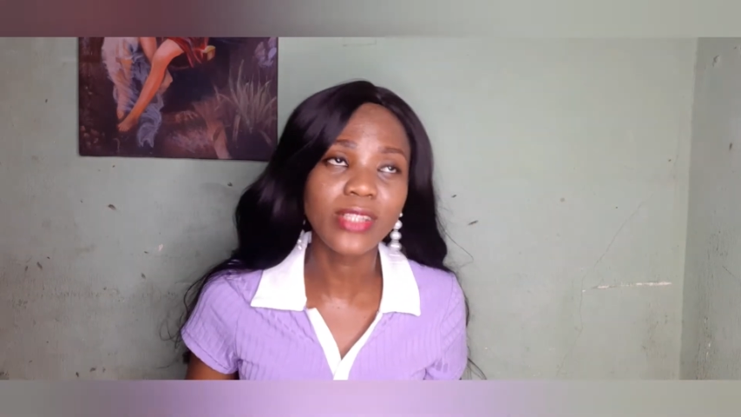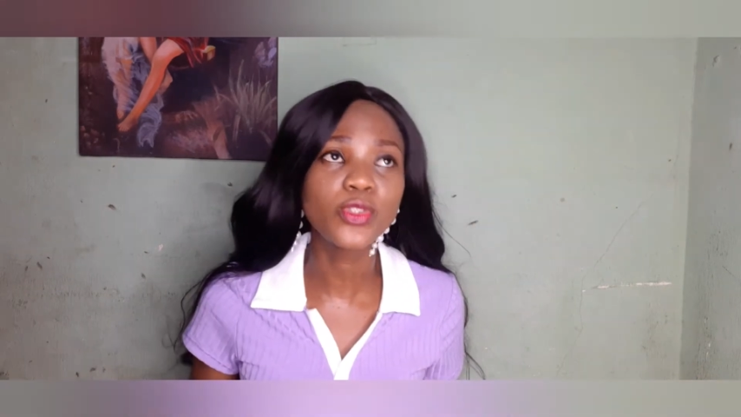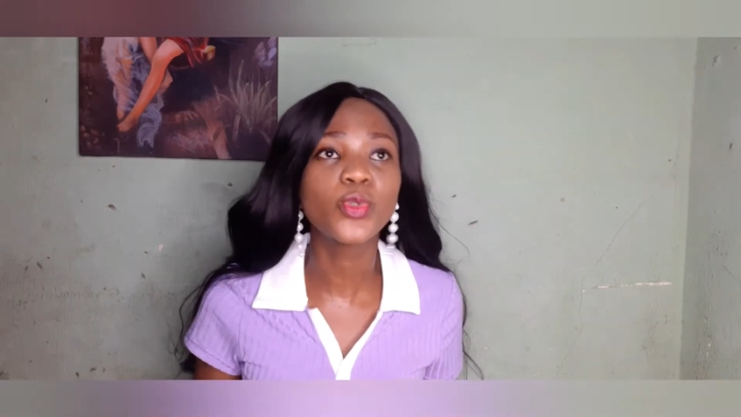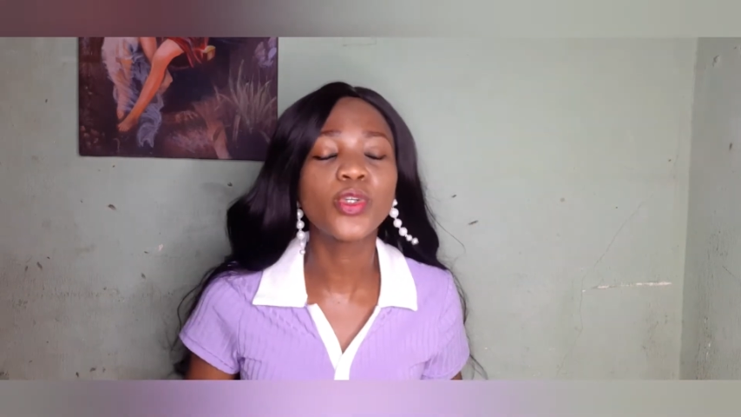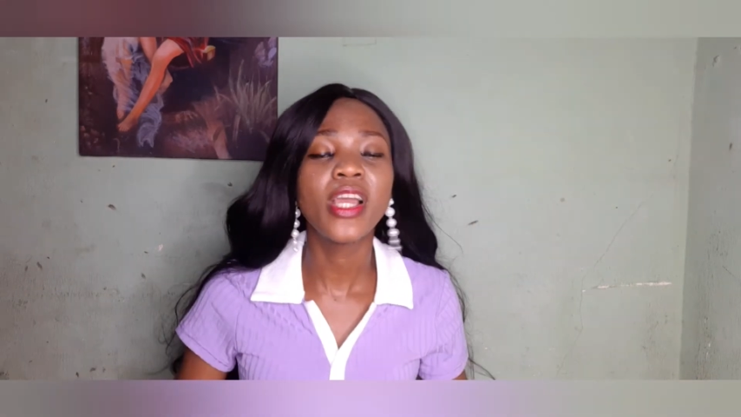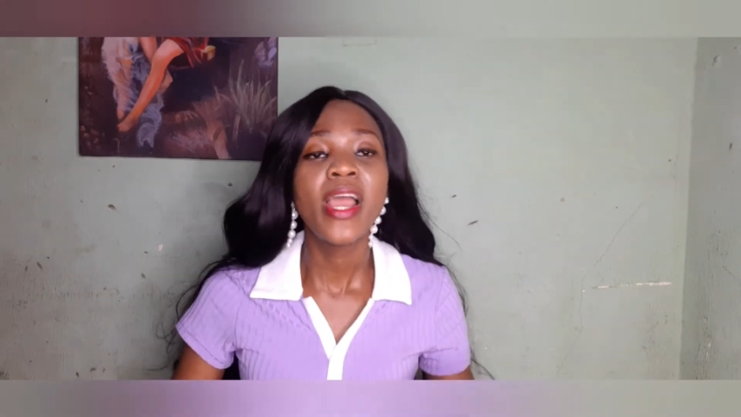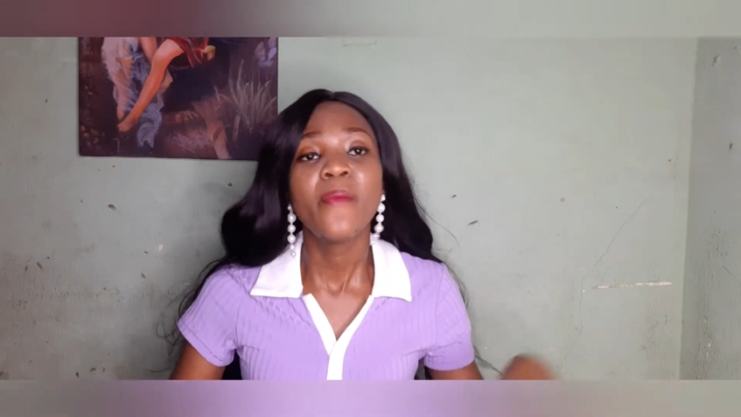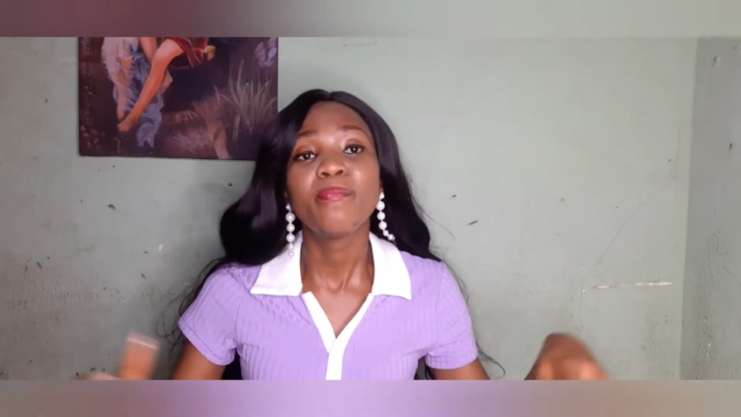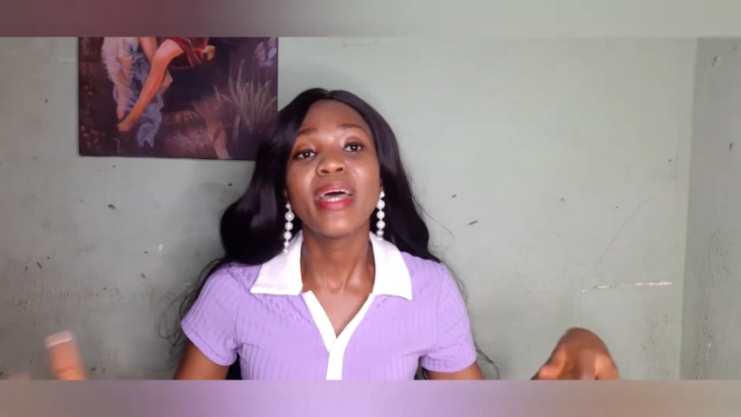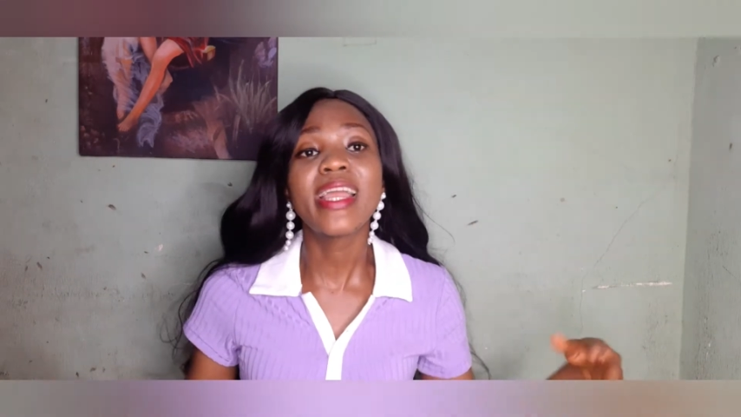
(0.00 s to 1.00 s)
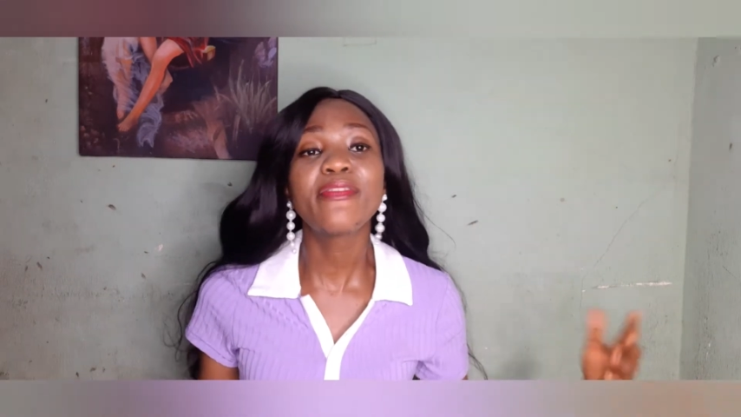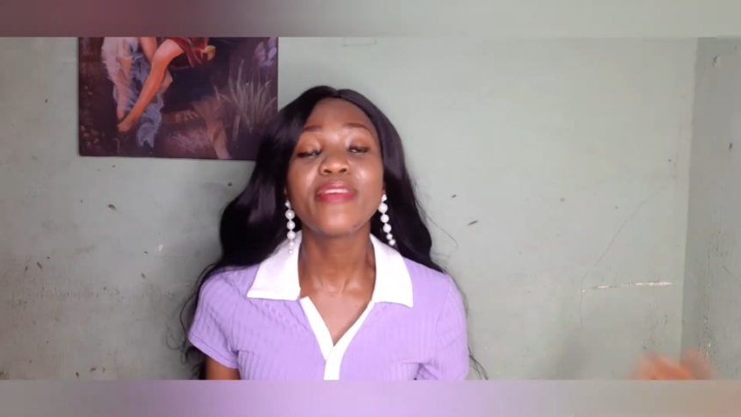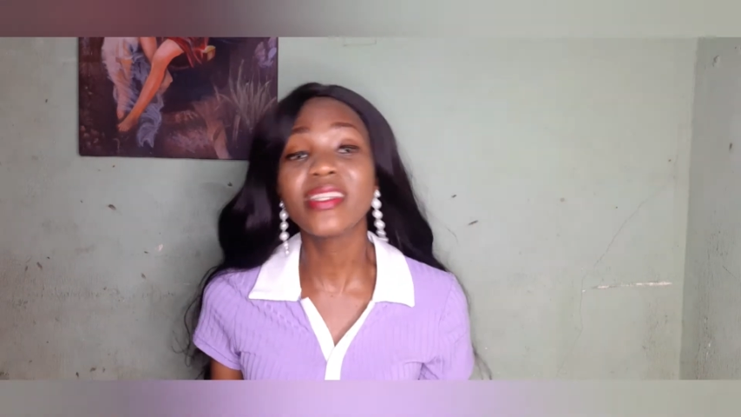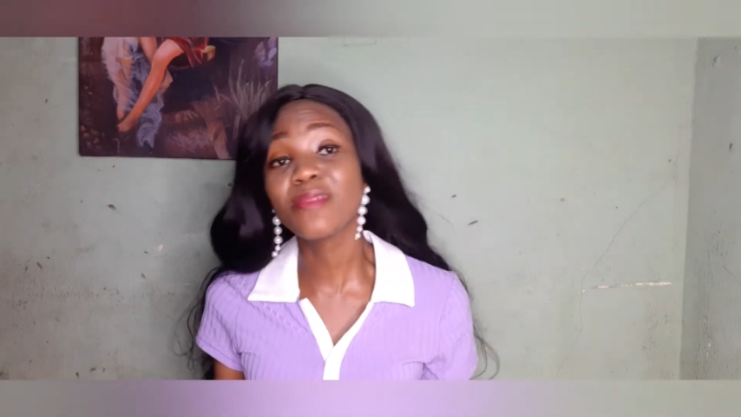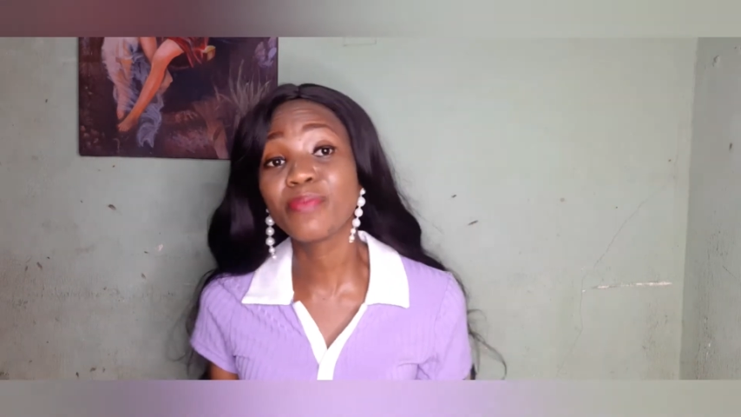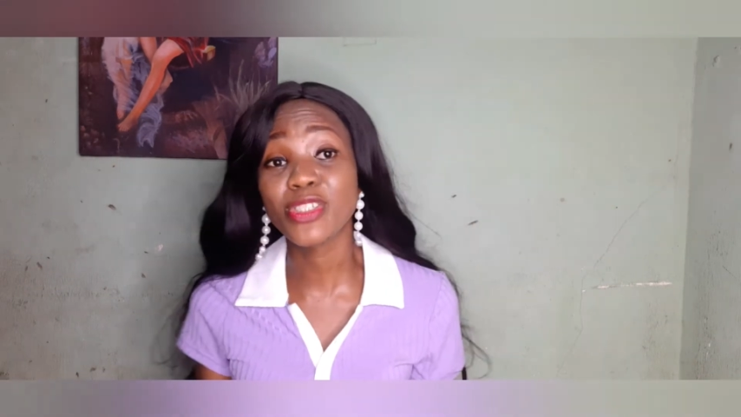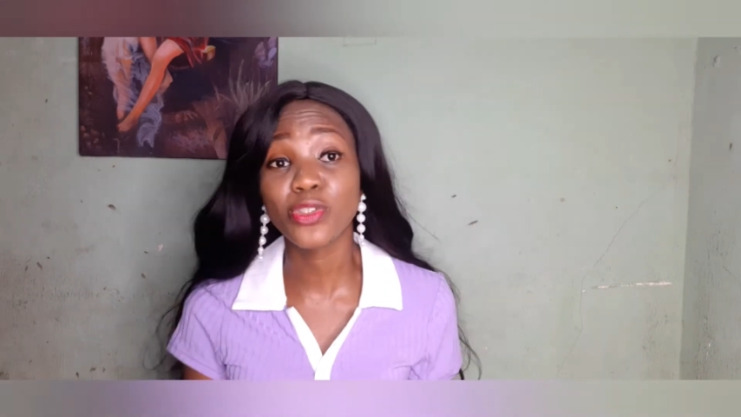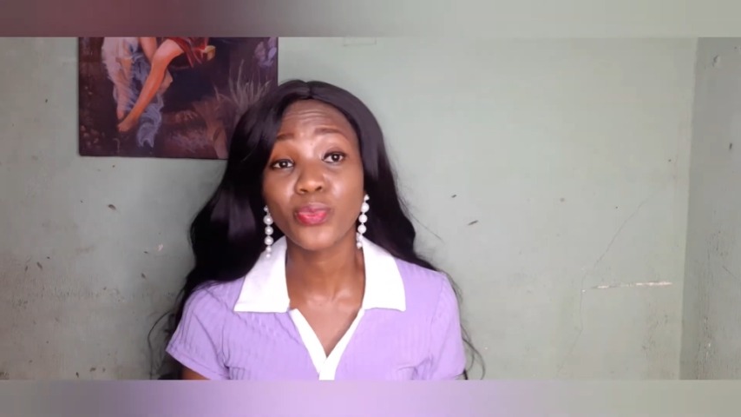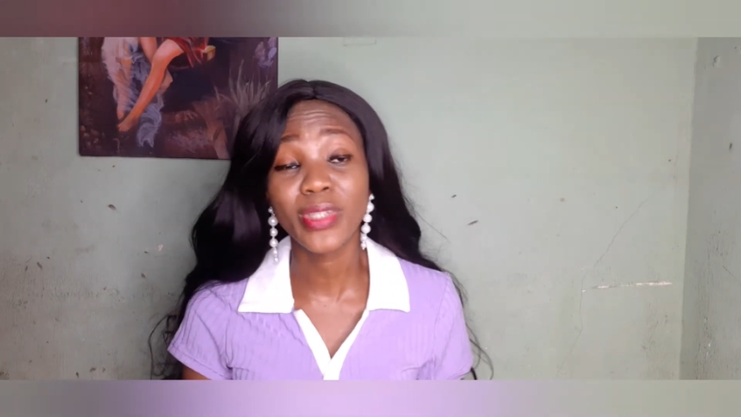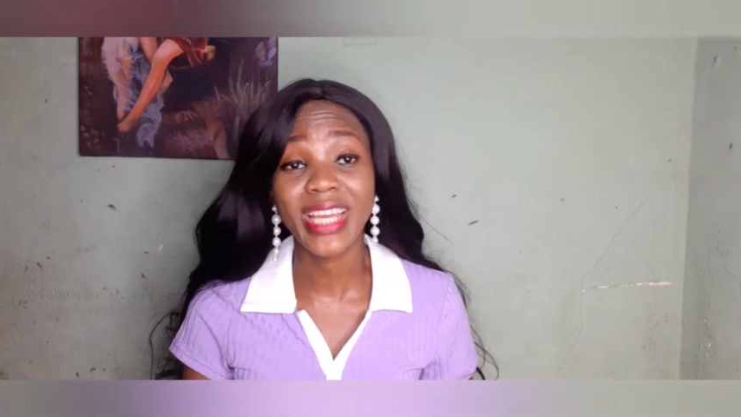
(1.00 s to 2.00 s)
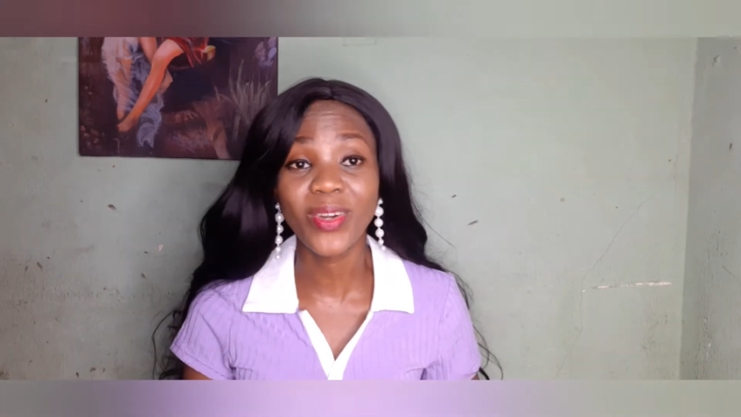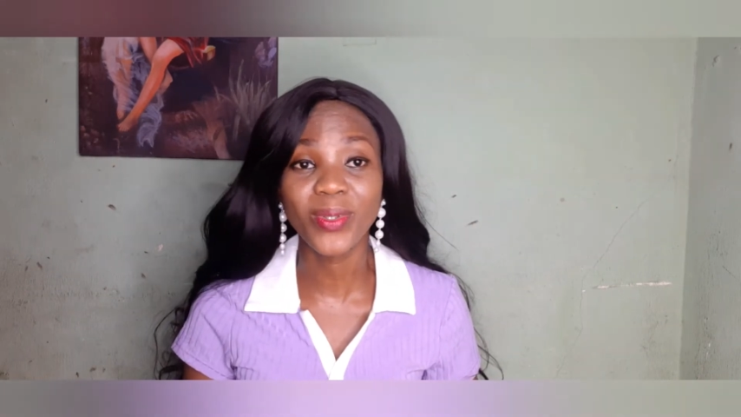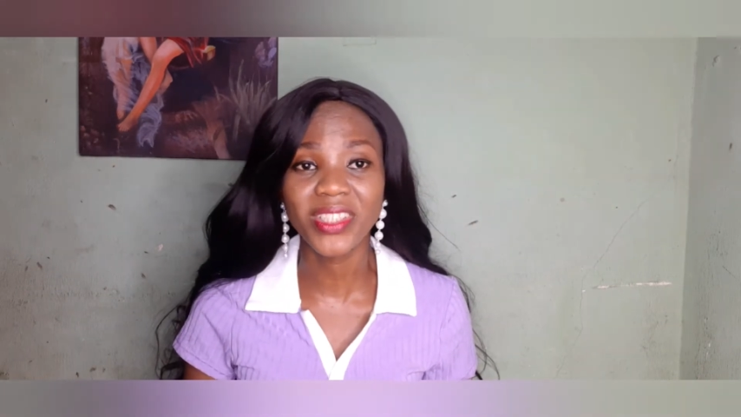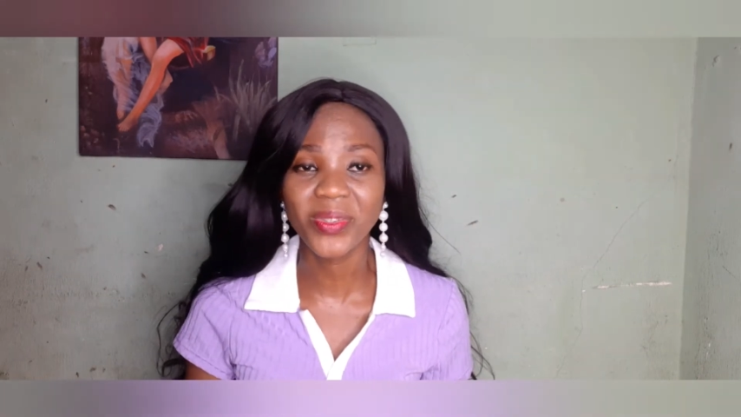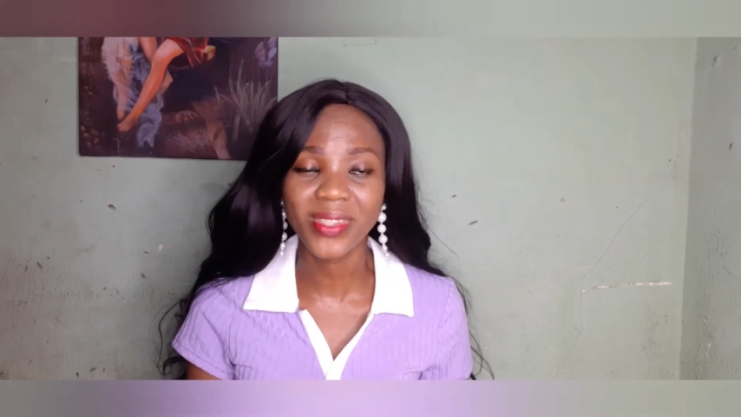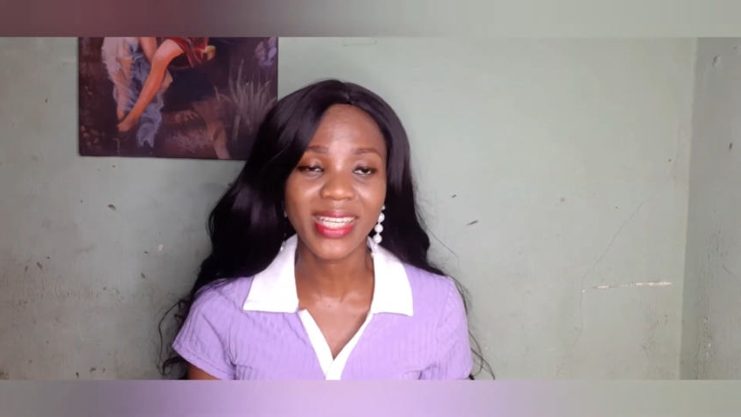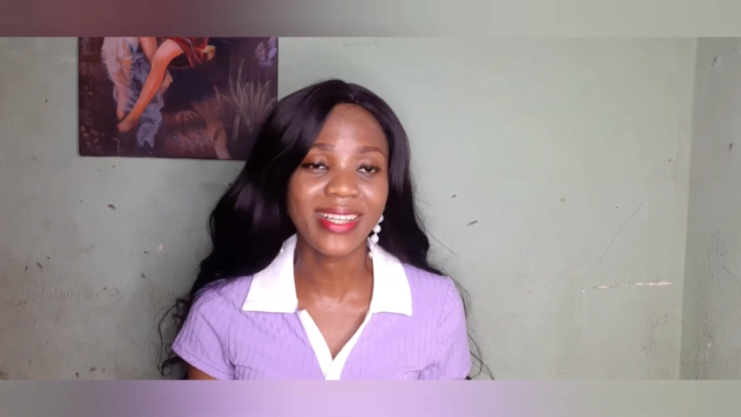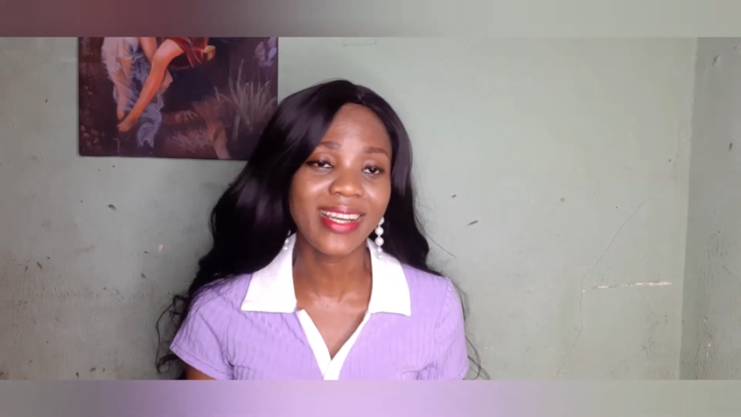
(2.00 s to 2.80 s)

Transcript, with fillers: So my first impression when I got there was like,